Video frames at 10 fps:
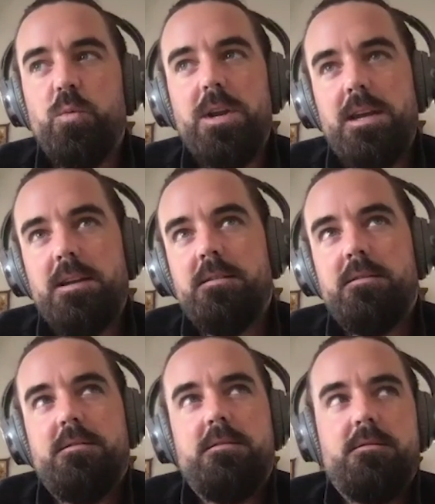winning
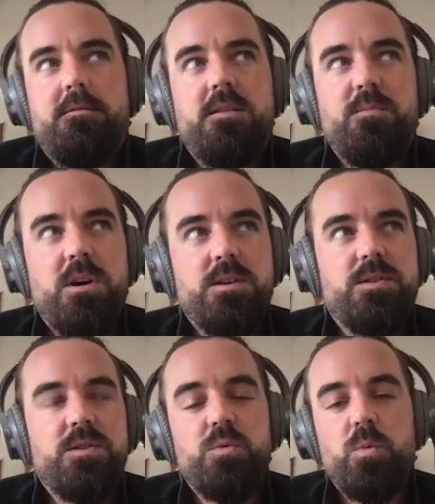the
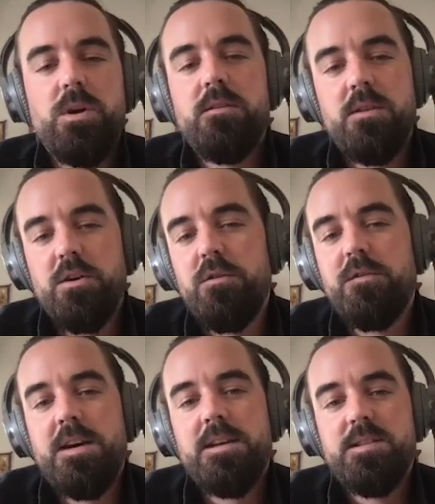Masters with no
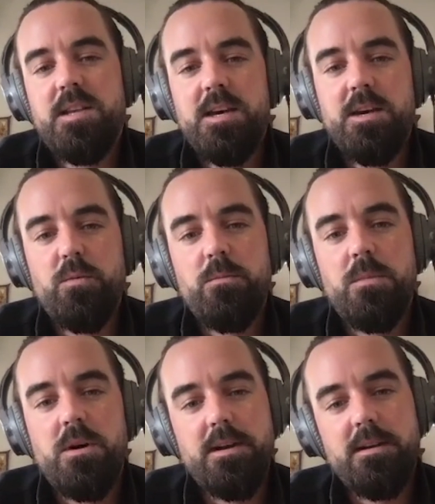fans there
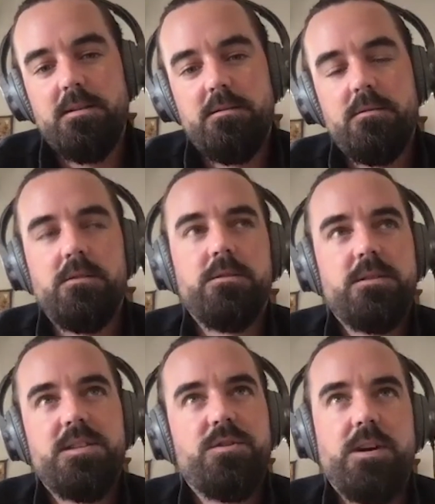might not
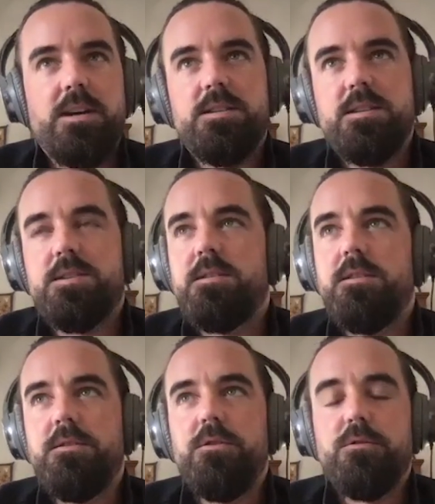detract?
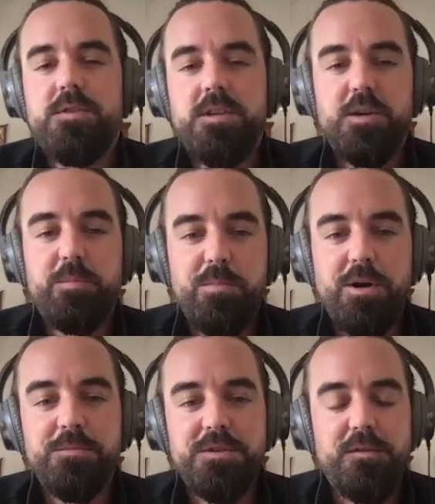You're obviously going to be
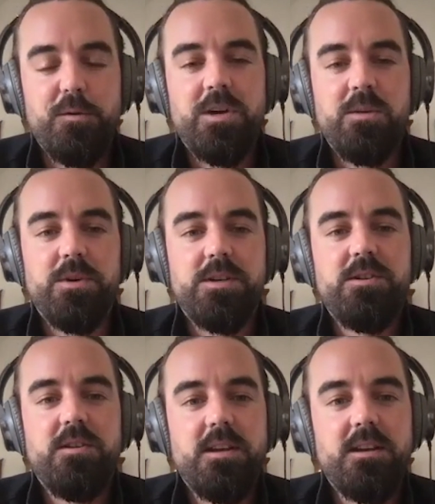pumped if you win, but do
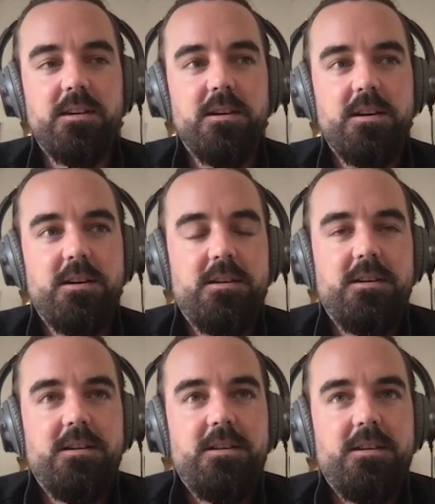you think
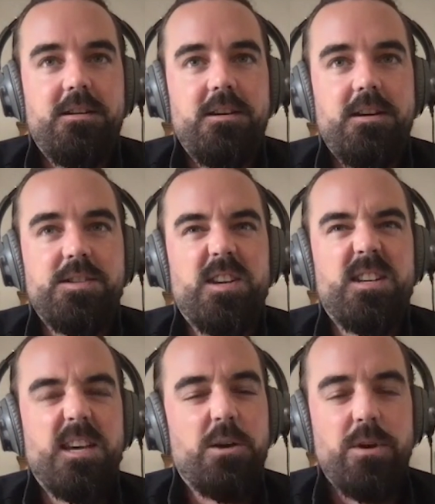it's going to
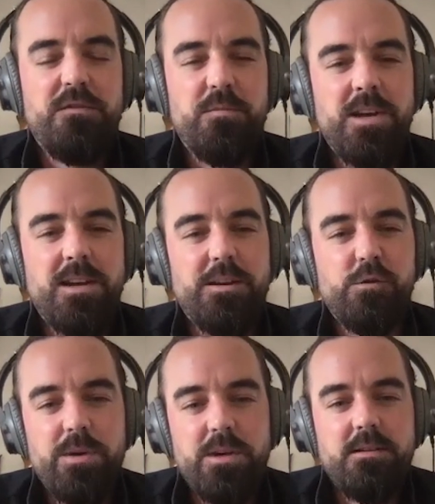take away from it a little
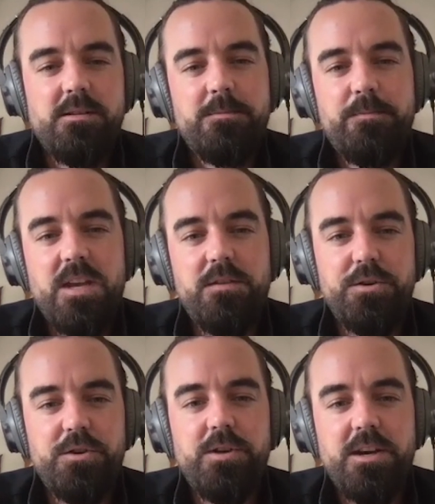bit if you
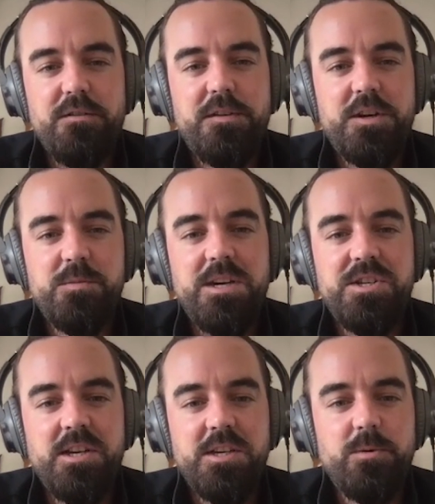do get your first
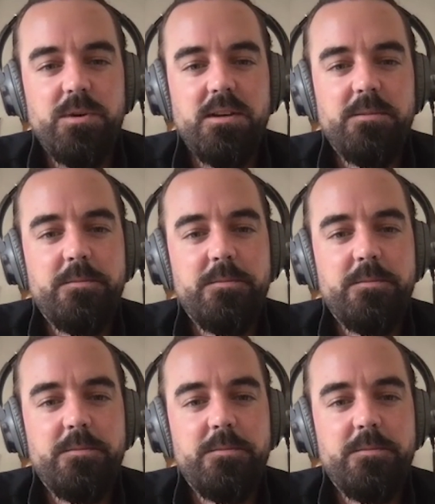major next week?